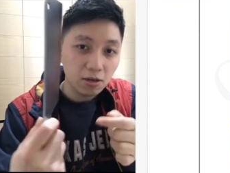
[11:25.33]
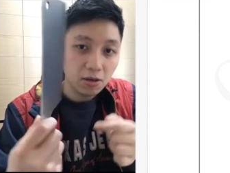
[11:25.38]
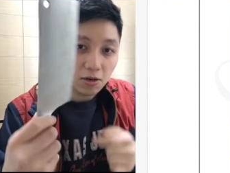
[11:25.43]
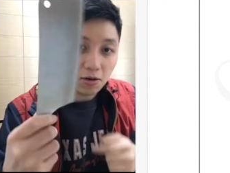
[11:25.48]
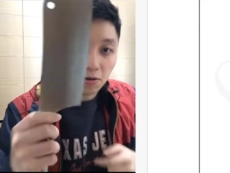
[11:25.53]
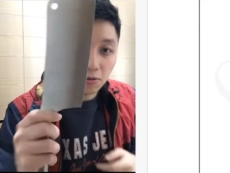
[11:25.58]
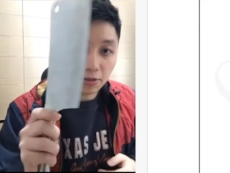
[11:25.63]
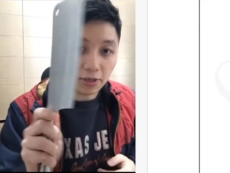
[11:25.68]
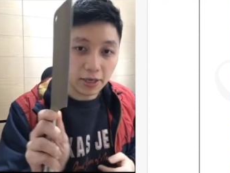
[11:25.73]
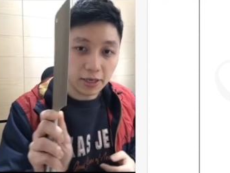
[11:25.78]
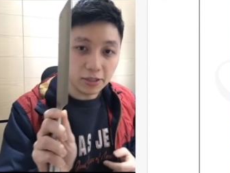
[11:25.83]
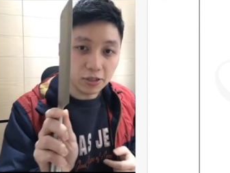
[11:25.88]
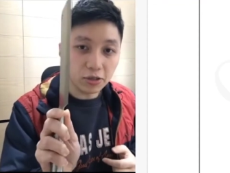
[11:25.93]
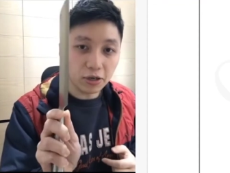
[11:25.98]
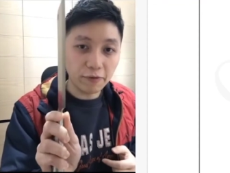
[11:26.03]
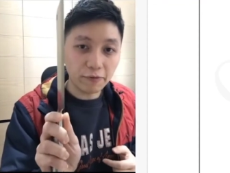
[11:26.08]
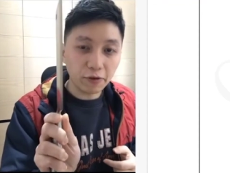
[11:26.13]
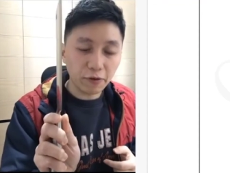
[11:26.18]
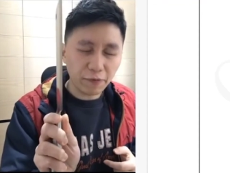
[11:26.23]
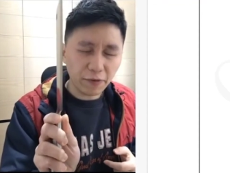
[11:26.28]
Okay, so
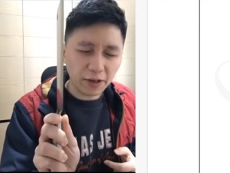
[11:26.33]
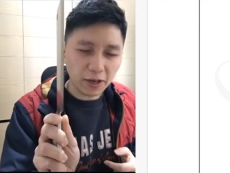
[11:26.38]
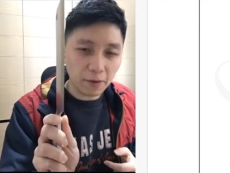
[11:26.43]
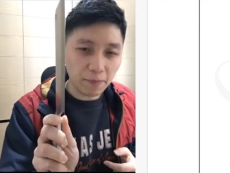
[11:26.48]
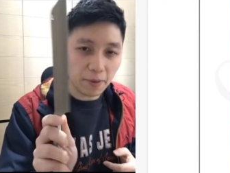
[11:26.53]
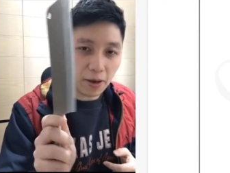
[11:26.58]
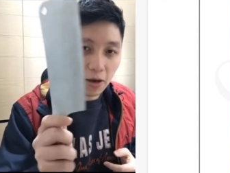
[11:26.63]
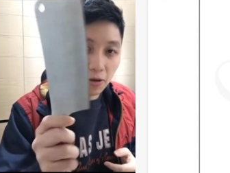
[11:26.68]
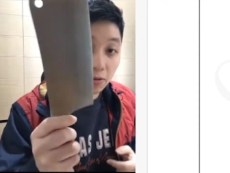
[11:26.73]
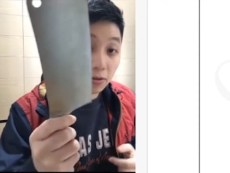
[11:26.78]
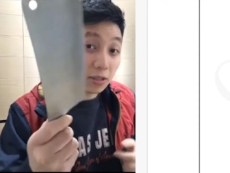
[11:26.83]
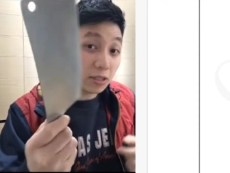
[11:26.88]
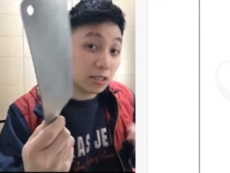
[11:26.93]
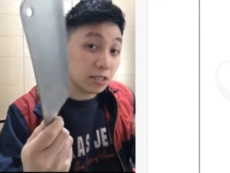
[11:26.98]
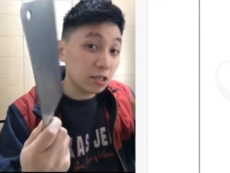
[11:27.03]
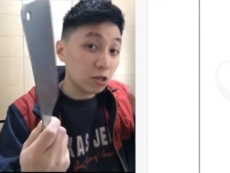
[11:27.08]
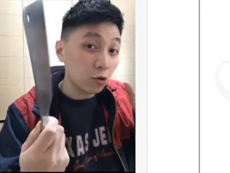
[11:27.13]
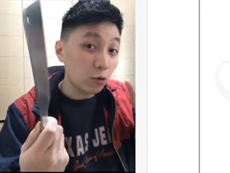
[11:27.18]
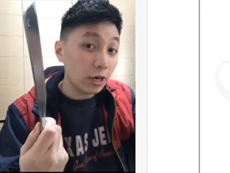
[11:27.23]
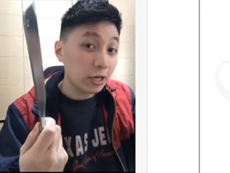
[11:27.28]
if you think about
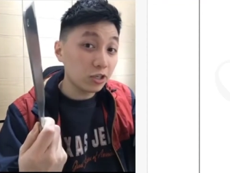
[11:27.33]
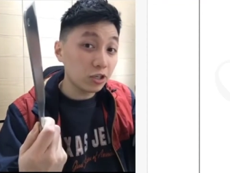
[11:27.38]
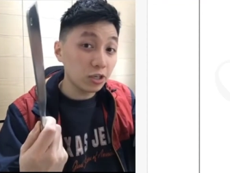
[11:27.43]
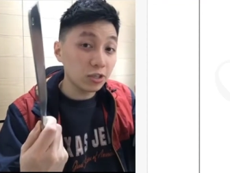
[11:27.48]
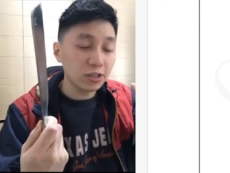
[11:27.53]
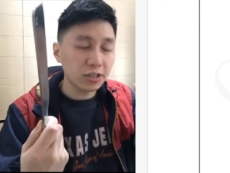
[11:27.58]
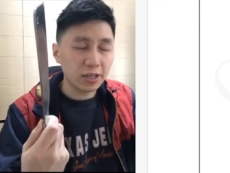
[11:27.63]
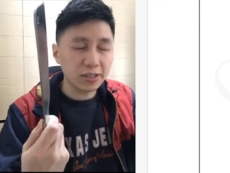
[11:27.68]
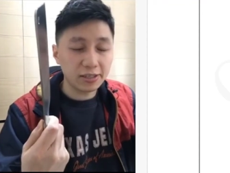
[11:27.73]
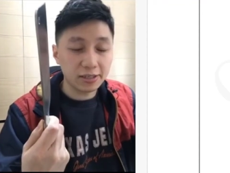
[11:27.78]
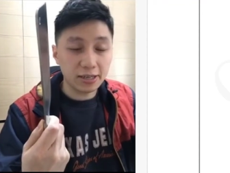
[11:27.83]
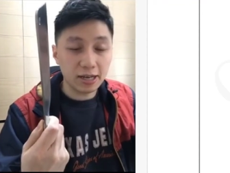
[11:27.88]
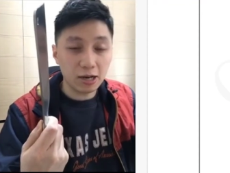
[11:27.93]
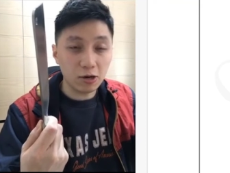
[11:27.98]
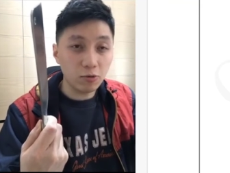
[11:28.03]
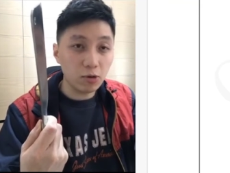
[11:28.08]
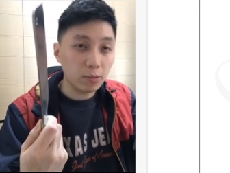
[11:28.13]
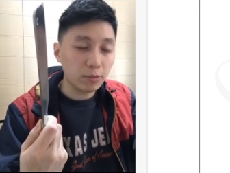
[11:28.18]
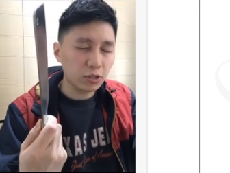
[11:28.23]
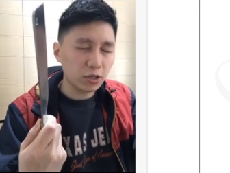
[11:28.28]
the equation just
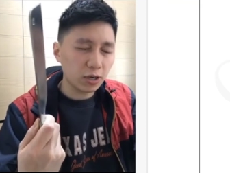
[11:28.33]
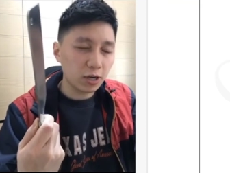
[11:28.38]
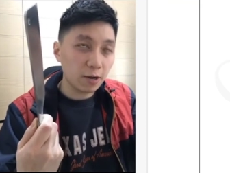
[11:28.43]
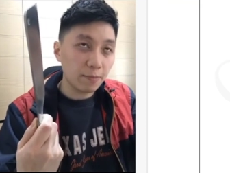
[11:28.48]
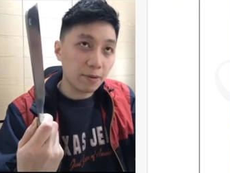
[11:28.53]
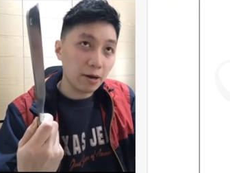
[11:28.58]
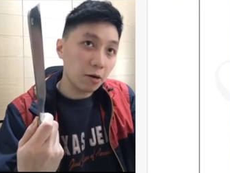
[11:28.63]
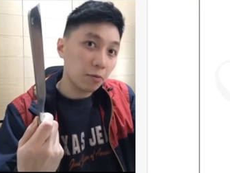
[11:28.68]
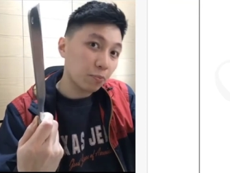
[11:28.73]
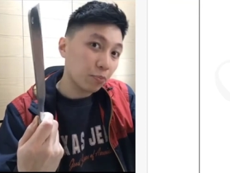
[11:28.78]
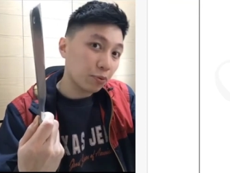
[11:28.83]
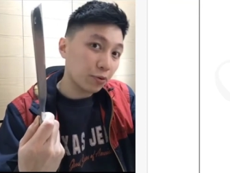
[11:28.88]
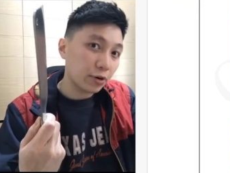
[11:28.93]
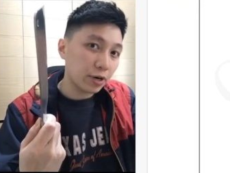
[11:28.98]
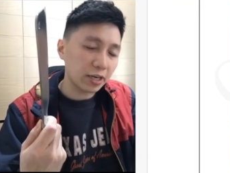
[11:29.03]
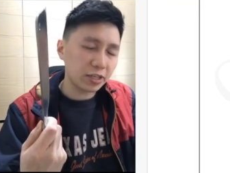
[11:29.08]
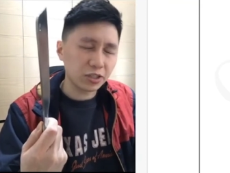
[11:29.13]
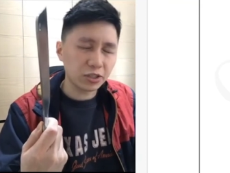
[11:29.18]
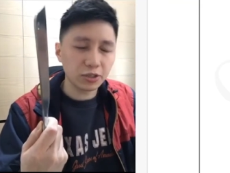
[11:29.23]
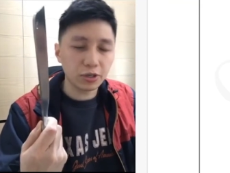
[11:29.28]
now, when we talk about
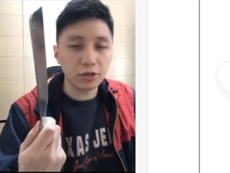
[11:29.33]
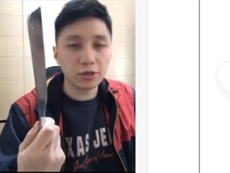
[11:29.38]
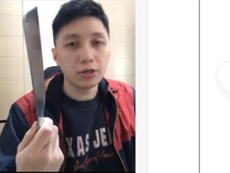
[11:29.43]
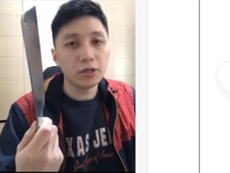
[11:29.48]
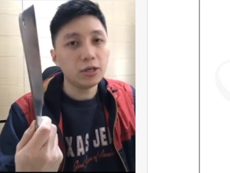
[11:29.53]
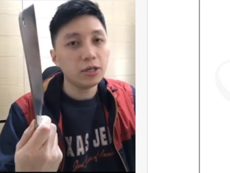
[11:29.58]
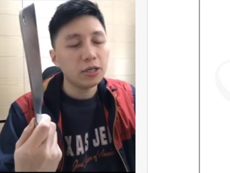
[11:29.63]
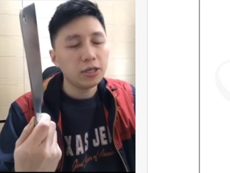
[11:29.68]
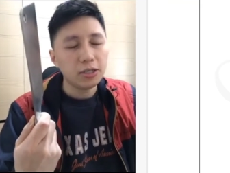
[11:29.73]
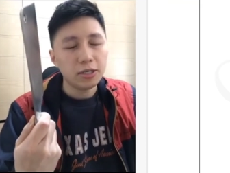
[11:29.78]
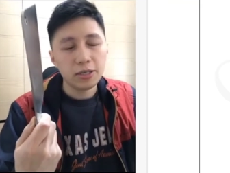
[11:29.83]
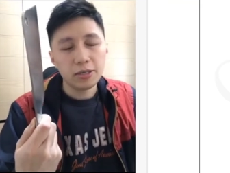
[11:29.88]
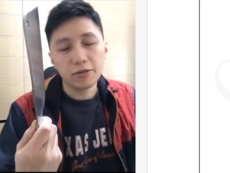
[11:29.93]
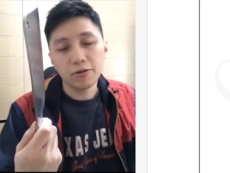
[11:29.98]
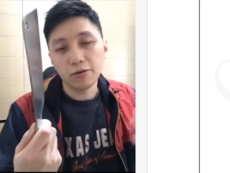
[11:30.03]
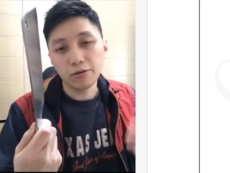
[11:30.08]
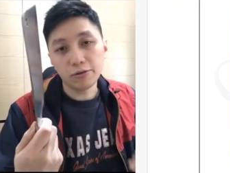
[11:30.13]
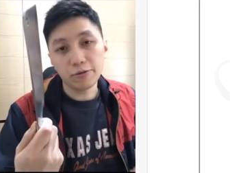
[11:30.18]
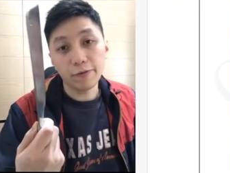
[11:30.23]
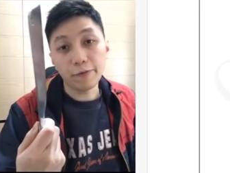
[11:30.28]
pressure
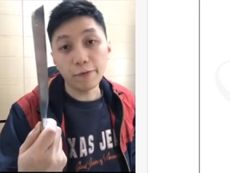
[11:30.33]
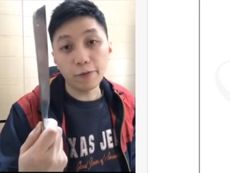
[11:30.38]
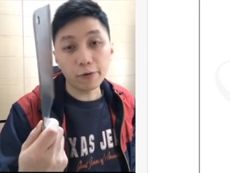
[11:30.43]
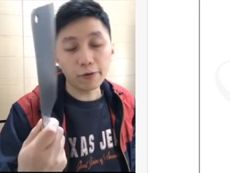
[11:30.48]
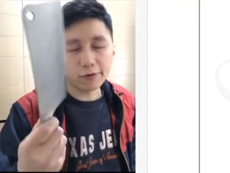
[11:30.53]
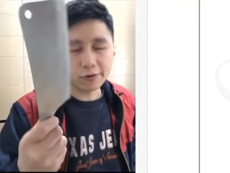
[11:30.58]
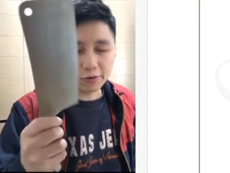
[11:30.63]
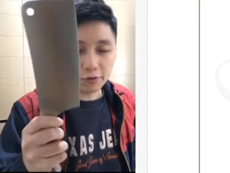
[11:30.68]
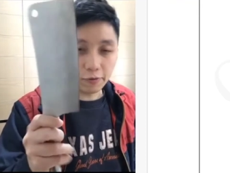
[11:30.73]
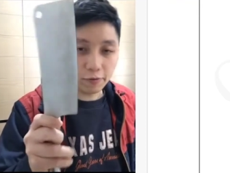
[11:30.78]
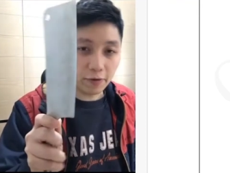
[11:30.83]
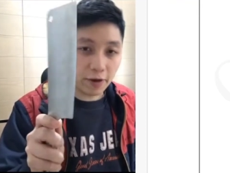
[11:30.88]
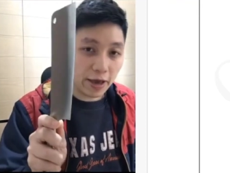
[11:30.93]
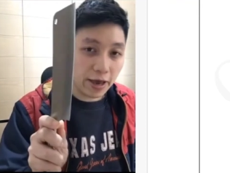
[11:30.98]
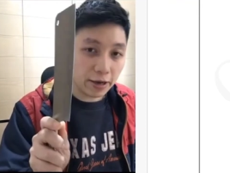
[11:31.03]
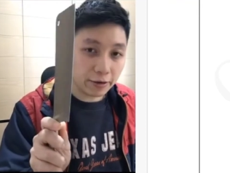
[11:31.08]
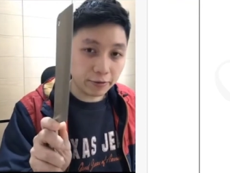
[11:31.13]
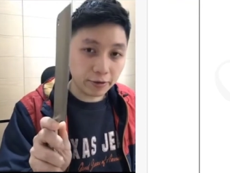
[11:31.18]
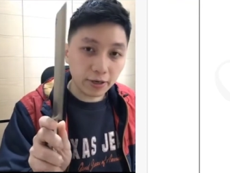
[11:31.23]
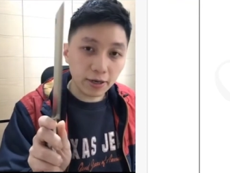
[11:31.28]
equals to force over
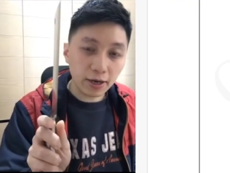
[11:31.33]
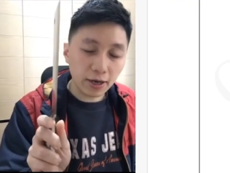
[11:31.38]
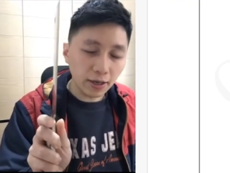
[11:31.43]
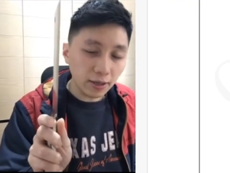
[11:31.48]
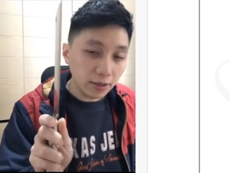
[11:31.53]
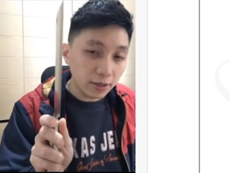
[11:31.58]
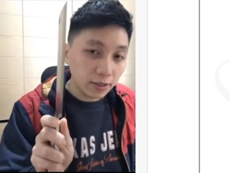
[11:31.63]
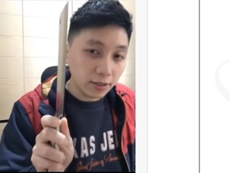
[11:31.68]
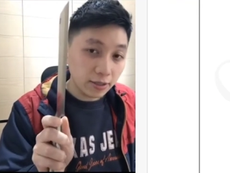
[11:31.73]
area,